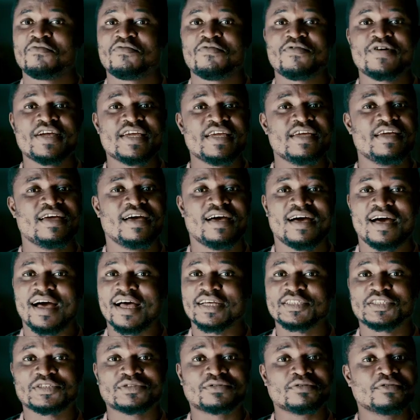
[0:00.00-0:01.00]
We
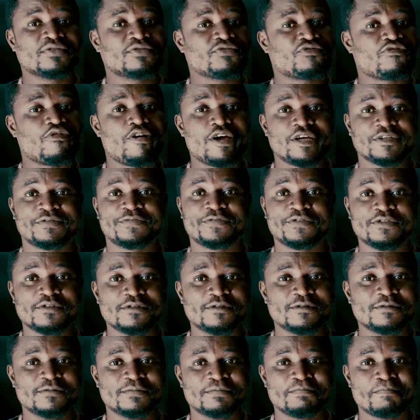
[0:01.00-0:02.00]
are so grateful
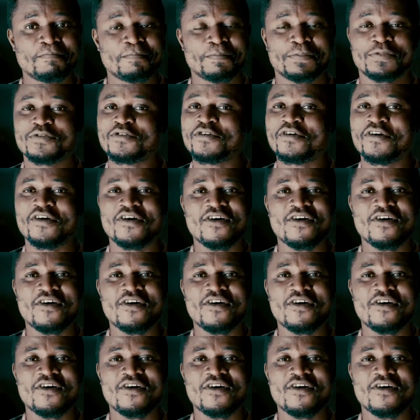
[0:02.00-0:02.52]
to